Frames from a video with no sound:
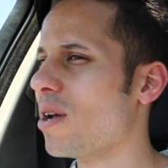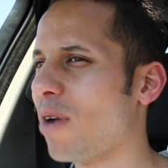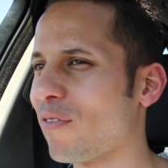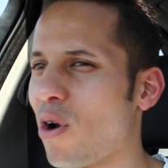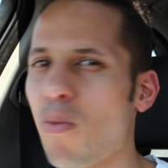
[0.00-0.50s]

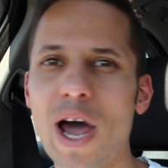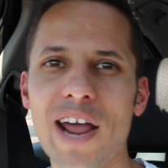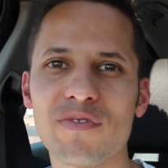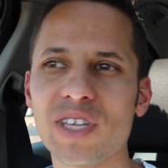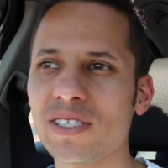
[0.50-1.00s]
But from what
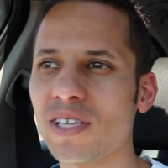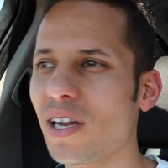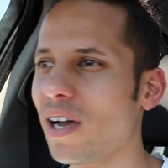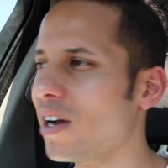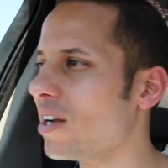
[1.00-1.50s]
I've tested
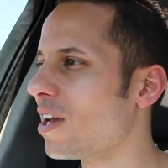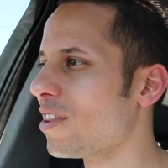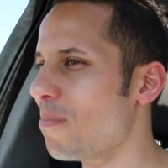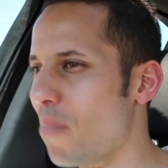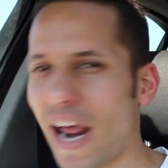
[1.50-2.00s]
earlier,
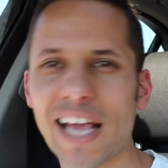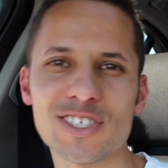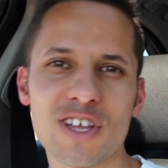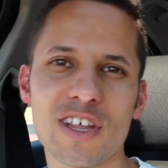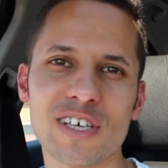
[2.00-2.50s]
the
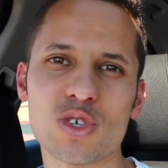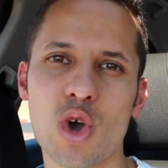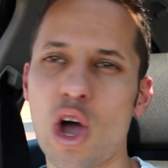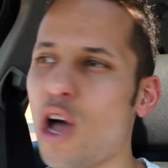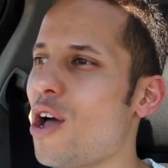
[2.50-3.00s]
brakes on this
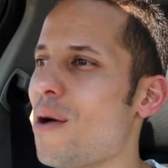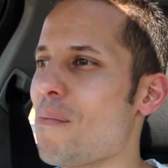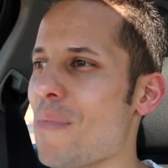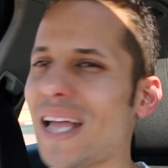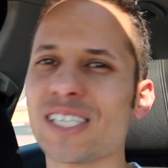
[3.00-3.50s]
car
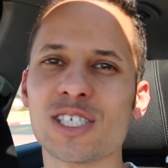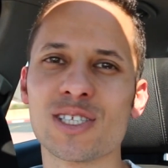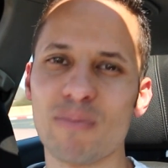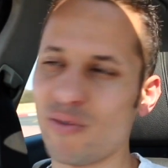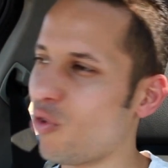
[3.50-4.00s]
matches
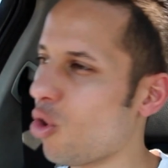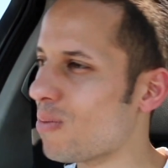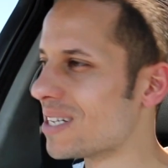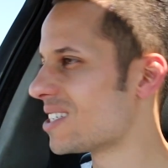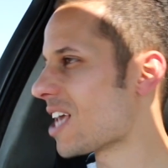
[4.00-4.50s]
the
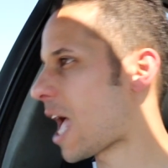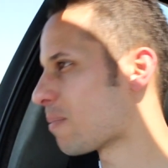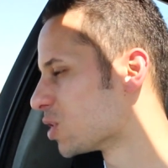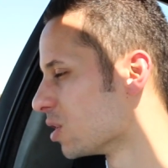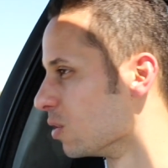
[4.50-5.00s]
performance
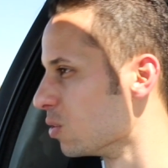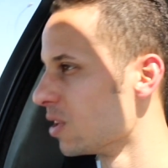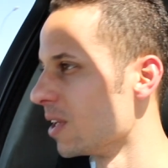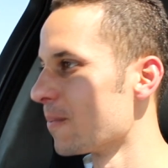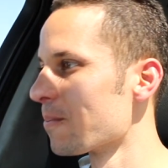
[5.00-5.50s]

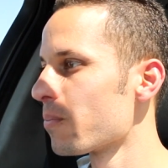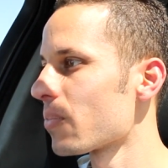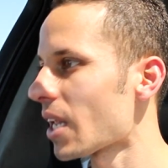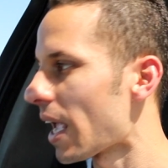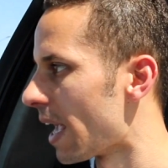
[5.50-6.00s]
absolutely
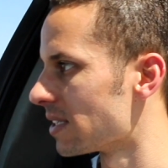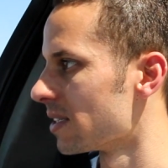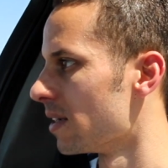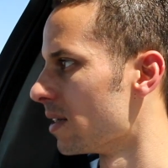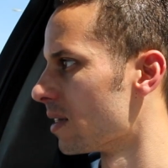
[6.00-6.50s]

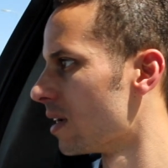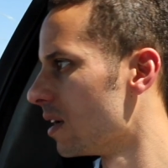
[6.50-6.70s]
excellent.